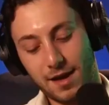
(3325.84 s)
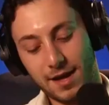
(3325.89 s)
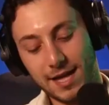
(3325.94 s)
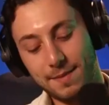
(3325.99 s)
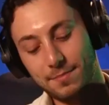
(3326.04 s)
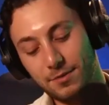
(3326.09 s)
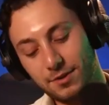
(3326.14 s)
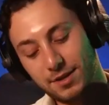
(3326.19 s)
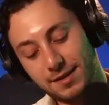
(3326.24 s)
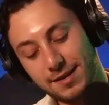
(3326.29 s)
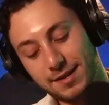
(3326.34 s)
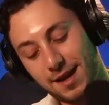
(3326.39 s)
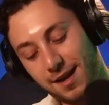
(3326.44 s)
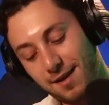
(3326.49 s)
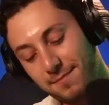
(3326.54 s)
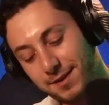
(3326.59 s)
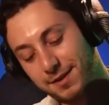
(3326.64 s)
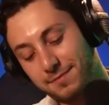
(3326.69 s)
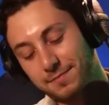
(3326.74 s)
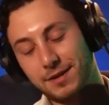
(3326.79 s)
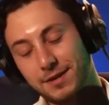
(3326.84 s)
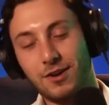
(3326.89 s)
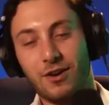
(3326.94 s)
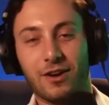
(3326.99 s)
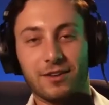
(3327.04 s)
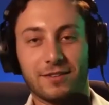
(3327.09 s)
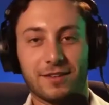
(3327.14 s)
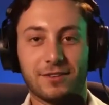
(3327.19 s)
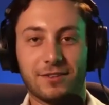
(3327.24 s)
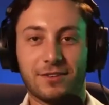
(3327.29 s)
keep looking down because my
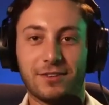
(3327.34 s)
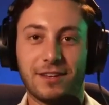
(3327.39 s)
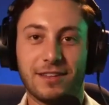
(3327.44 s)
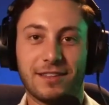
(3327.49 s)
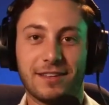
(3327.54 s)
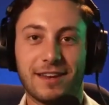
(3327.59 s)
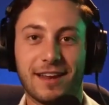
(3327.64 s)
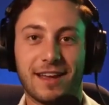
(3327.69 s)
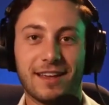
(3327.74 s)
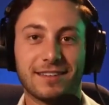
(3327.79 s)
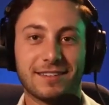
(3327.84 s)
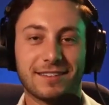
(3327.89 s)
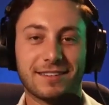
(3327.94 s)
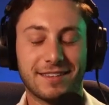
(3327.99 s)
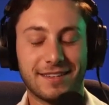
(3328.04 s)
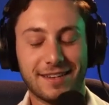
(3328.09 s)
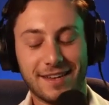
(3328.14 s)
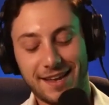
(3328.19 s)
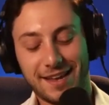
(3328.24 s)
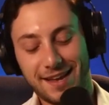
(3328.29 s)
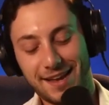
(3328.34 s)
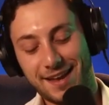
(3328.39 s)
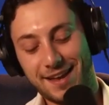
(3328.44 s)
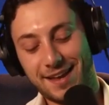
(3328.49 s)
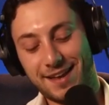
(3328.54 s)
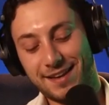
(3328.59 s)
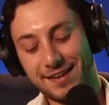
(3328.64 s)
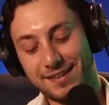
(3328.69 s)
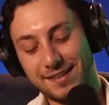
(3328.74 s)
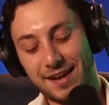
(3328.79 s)
dog's underneath the desk,
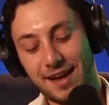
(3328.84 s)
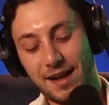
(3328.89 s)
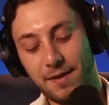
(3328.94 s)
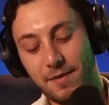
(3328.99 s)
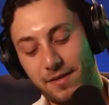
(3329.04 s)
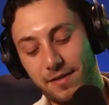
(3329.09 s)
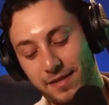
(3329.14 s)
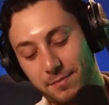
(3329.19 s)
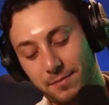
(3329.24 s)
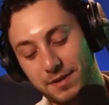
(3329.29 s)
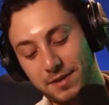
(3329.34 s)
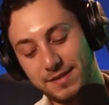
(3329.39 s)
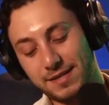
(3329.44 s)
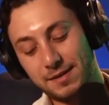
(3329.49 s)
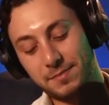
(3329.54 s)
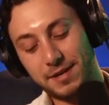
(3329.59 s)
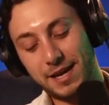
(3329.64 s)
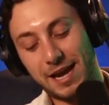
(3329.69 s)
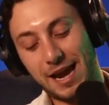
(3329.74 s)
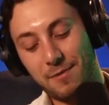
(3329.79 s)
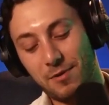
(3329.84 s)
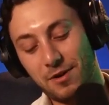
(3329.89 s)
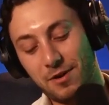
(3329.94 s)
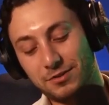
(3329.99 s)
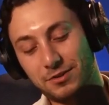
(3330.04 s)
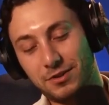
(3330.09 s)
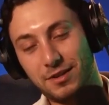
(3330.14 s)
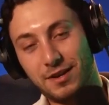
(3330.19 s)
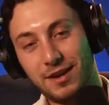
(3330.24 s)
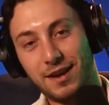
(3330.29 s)
and I think I'm gonna set up a camera
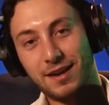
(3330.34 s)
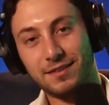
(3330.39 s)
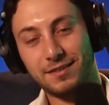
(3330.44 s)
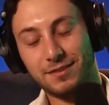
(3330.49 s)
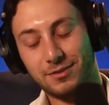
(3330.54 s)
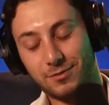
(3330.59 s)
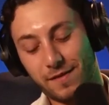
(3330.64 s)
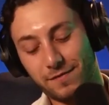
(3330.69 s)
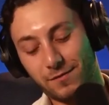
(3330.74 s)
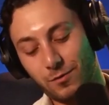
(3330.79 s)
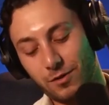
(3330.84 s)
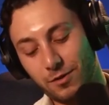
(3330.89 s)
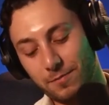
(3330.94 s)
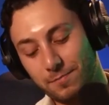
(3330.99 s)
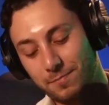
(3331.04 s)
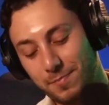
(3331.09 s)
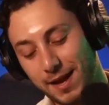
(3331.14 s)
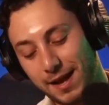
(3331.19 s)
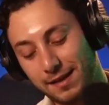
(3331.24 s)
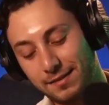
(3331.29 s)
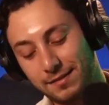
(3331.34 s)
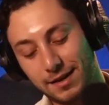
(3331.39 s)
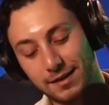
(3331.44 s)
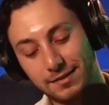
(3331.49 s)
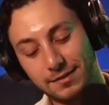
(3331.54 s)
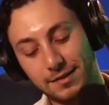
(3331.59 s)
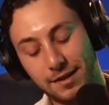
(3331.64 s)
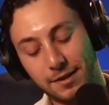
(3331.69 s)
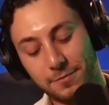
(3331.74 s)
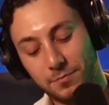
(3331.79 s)
under the desk, so I have to wear pants
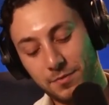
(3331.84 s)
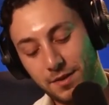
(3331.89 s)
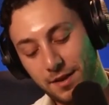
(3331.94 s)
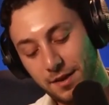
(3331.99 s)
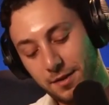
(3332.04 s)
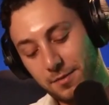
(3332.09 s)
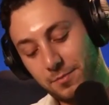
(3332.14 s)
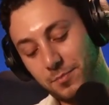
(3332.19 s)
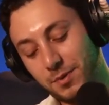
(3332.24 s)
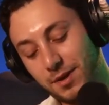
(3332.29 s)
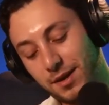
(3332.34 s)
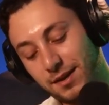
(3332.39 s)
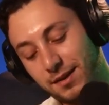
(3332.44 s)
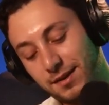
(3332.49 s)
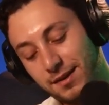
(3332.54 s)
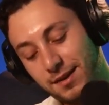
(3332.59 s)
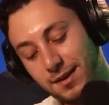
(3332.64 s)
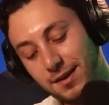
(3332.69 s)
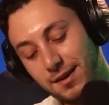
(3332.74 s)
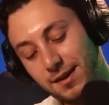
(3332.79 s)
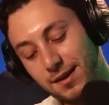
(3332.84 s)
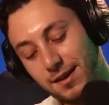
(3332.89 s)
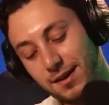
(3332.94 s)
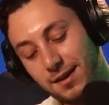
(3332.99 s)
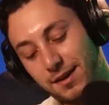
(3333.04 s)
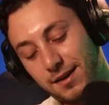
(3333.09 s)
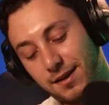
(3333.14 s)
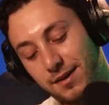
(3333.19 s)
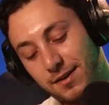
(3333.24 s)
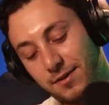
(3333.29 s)
next time. But
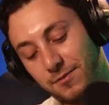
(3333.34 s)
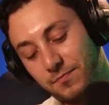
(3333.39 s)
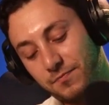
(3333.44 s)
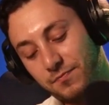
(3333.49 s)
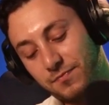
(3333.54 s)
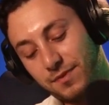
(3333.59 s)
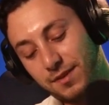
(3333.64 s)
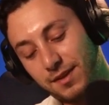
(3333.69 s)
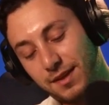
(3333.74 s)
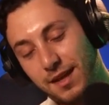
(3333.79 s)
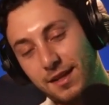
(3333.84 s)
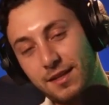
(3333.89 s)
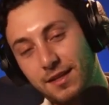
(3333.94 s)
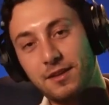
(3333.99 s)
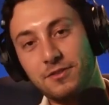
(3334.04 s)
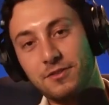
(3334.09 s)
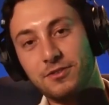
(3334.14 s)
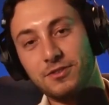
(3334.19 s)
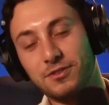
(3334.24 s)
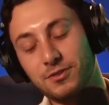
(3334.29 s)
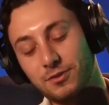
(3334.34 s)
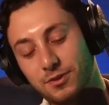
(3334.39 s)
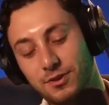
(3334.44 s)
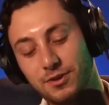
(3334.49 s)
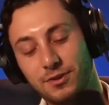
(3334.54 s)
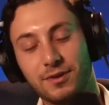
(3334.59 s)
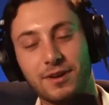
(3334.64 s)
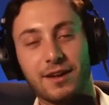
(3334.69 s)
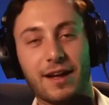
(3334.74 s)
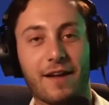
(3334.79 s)
uh, he's just so
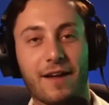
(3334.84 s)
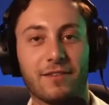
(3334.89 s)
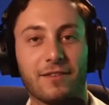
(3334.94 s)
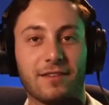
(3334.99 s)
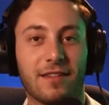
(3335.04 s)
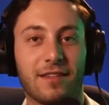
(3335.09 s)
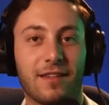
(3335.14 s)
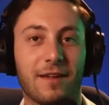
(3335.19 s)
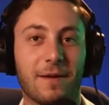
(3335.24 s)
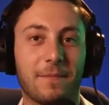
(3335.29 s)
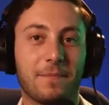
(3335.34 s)
cute. I have to say that.